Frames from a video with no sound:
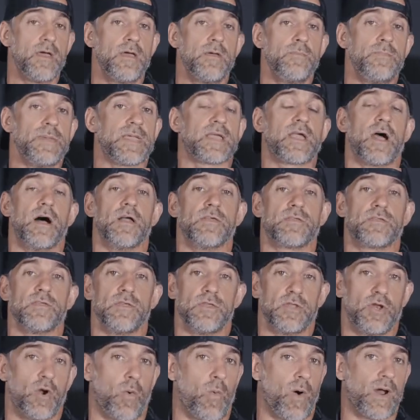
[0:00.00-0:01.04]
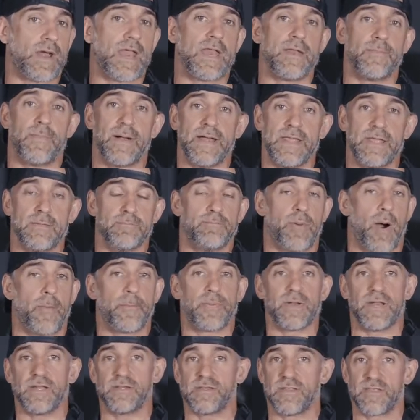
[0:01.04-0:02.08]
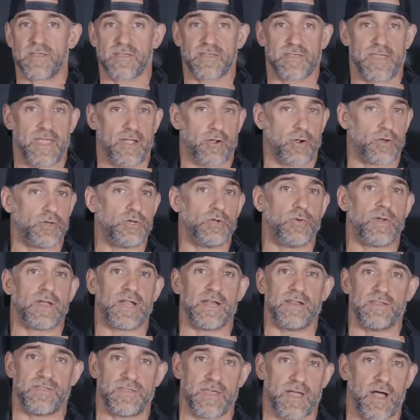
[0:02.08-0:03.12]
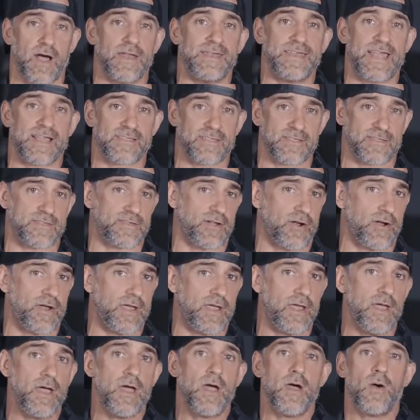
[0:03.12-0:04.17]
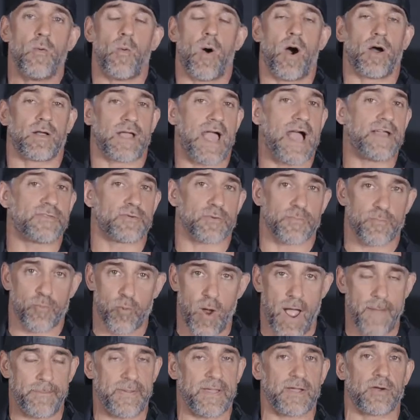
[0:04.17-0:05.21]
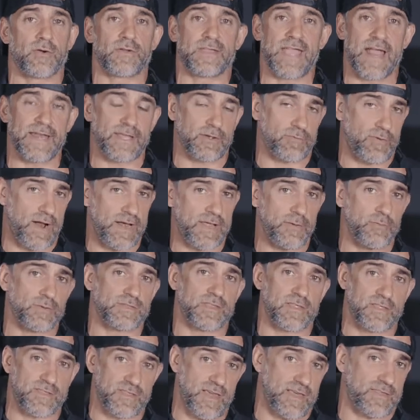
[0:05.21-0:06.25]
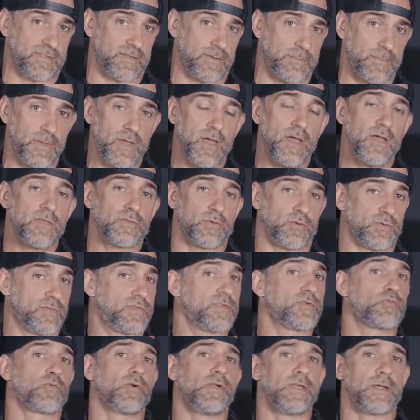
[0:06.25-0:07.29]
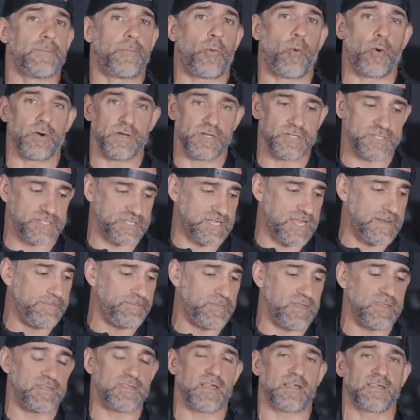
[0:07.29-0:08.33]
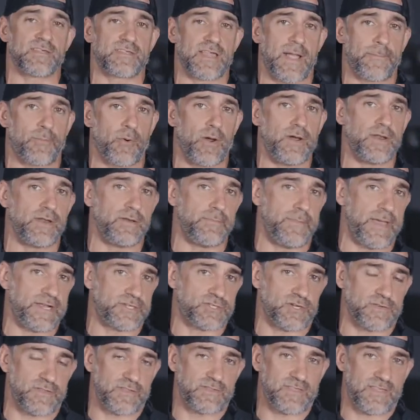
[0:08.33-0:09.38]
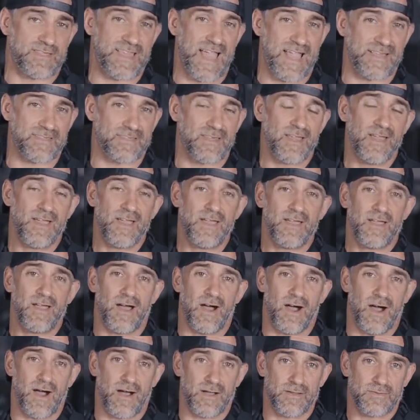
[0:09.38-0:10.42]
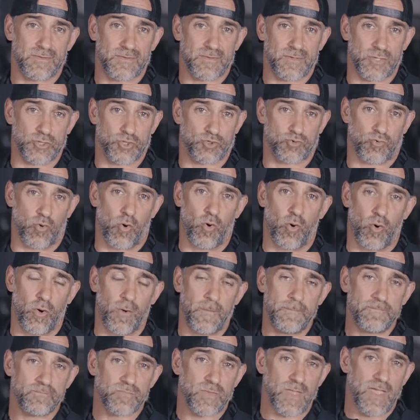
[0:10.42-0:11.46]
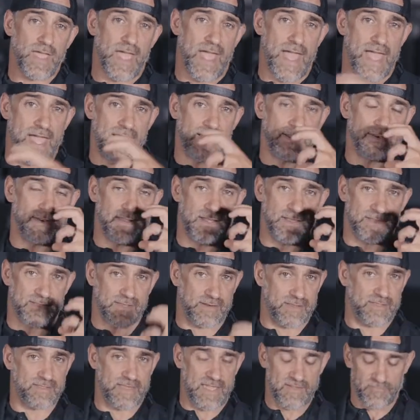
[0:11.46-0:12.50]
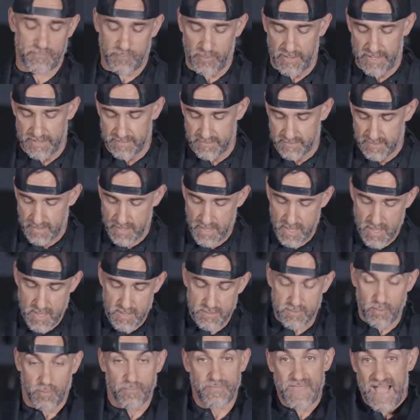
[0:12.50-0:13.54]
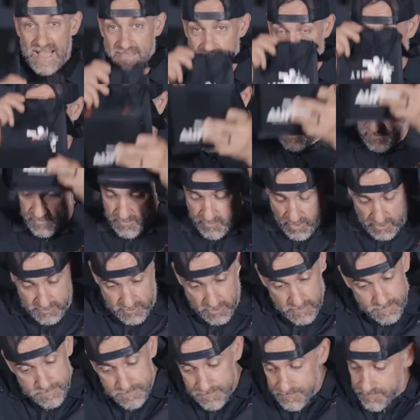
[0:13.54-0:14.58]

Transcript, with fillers: because you don't want anybody bumping into this thing or doing anything unnecessary while guys are prepping or getting ready with the system. So this is really important to just keep these things separated and make sure that this has uh, control and it's in a safe place. So that's on an instructor.